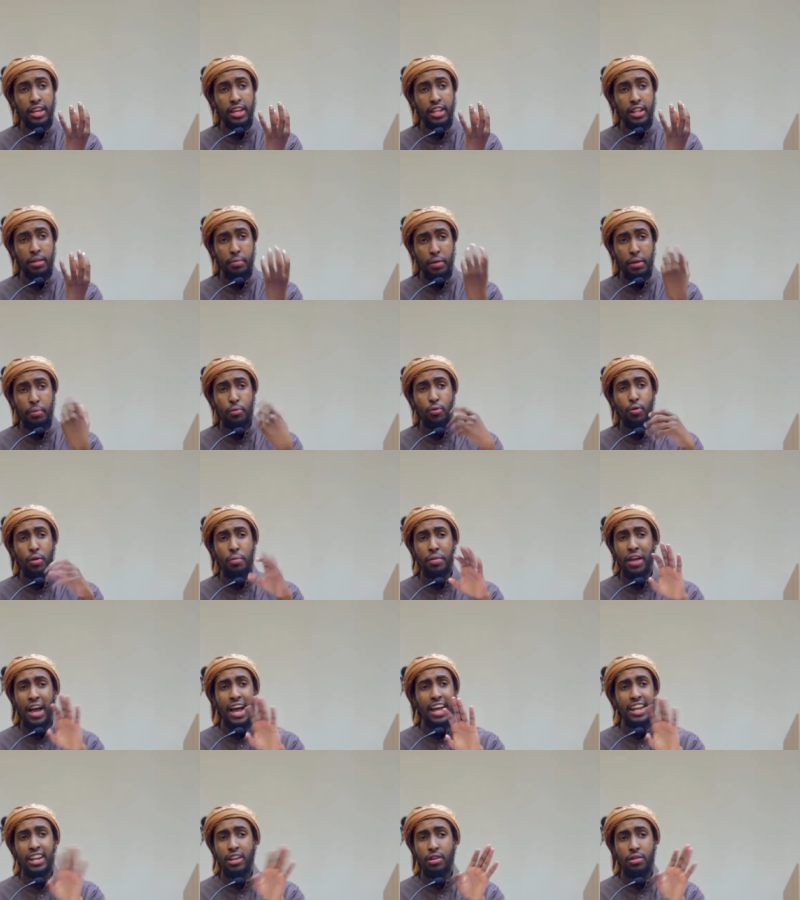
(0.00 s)
the people who are
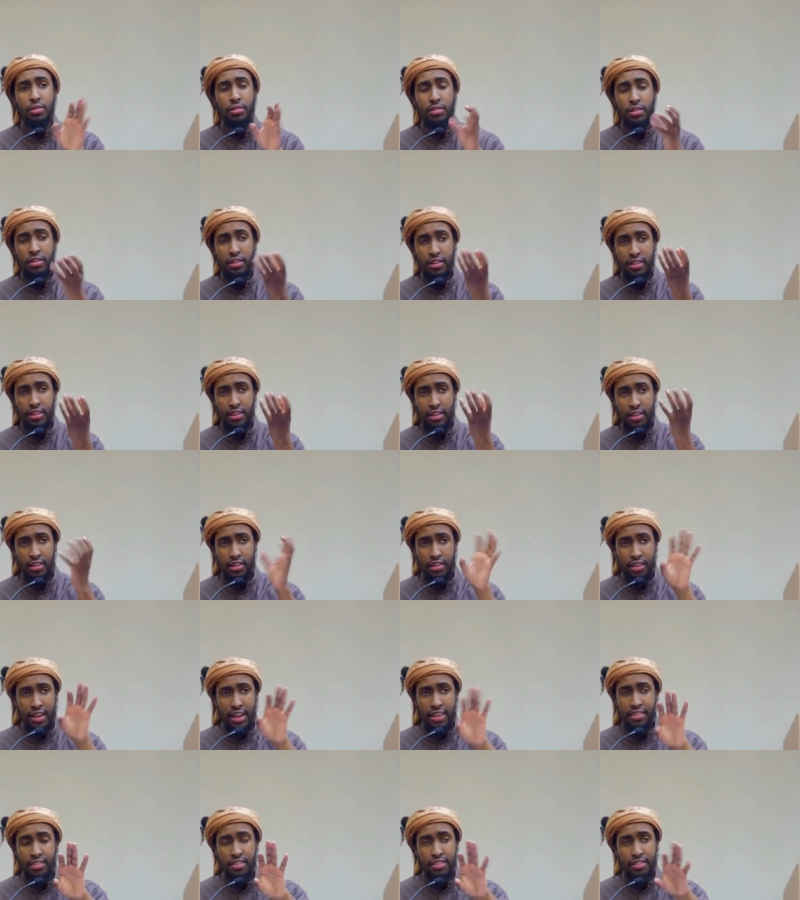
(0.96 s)
behind it,
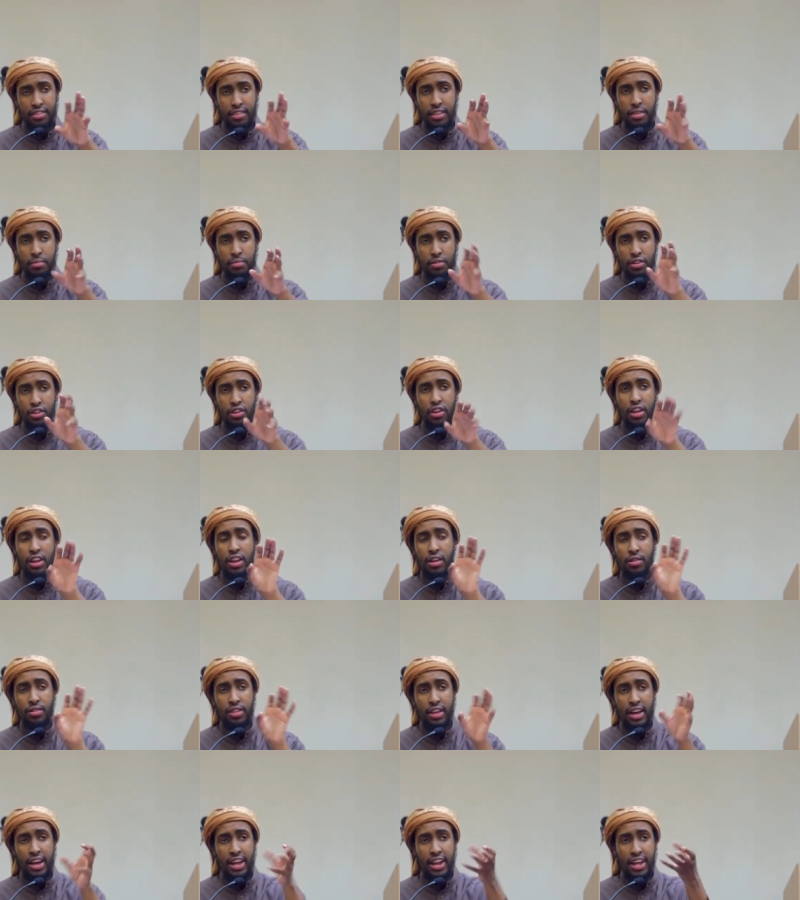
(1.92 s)
as it seems,
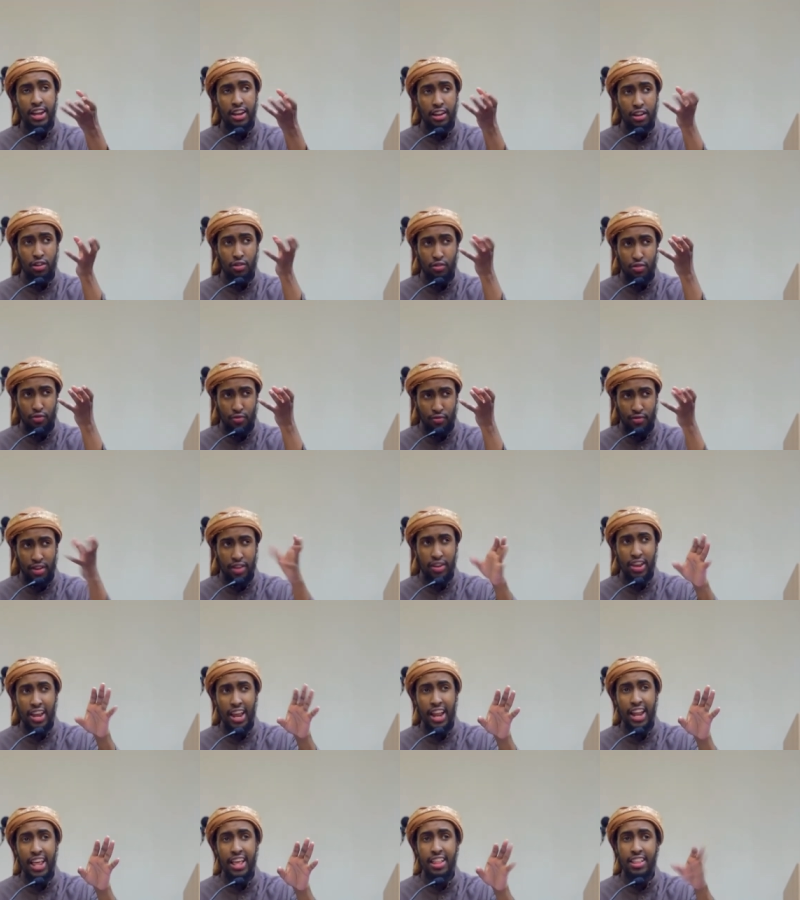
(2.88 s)
inshallah ta'ala, and it looks very
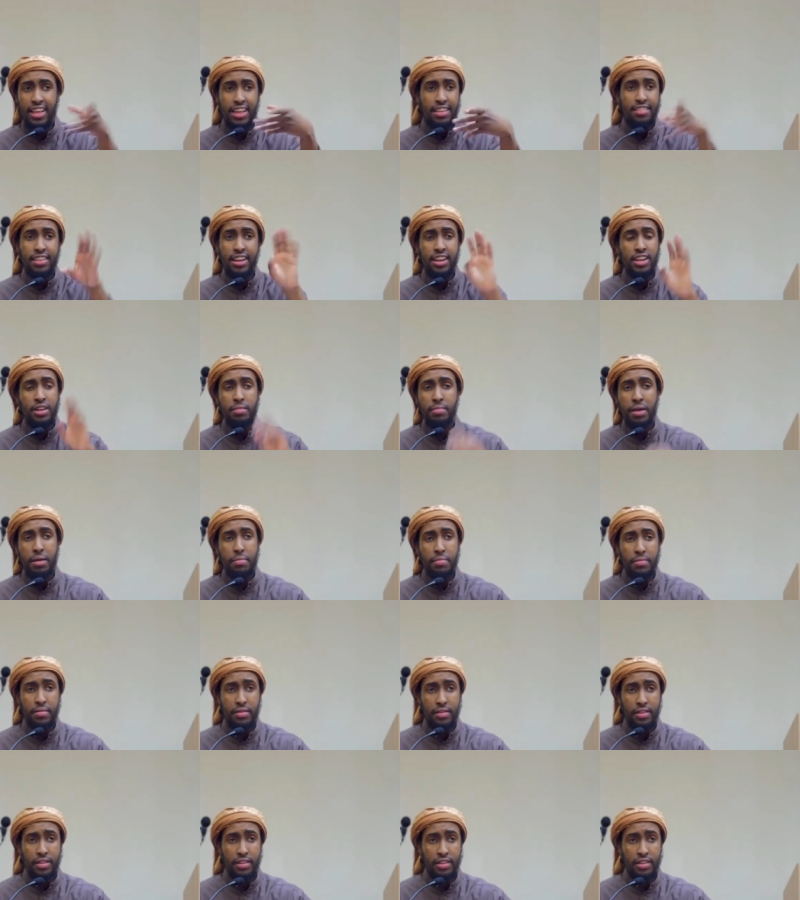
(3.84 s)
clear that it's Al-Shabaab.